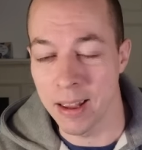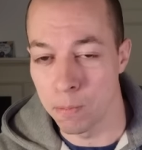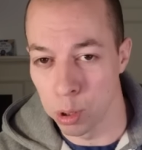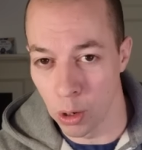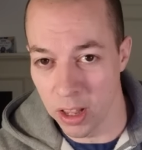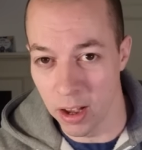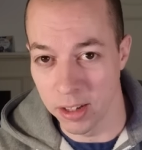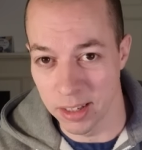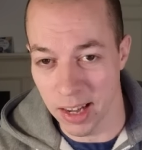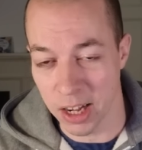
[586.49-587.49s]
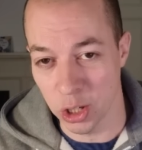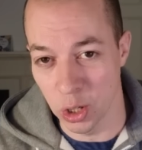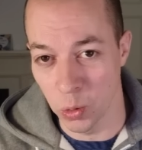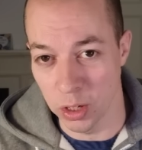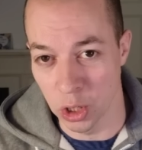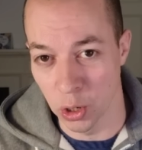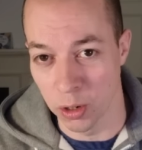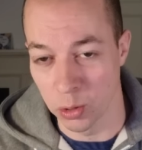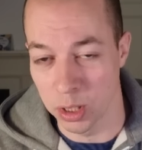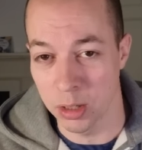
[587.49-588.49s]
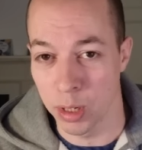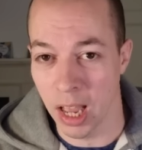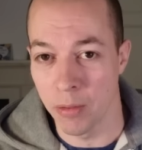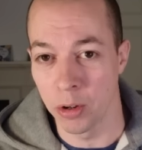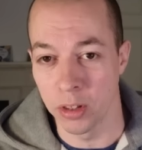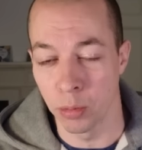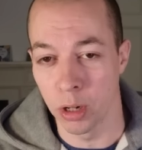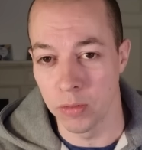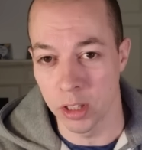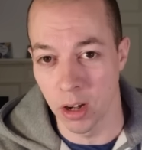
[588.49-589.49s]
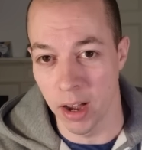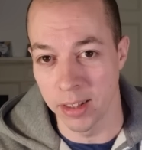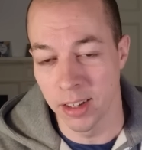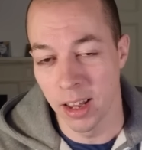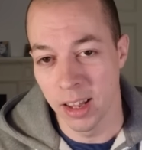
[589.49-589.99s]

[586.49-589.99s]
employers' national insurance, which, as we covered on the previous slides,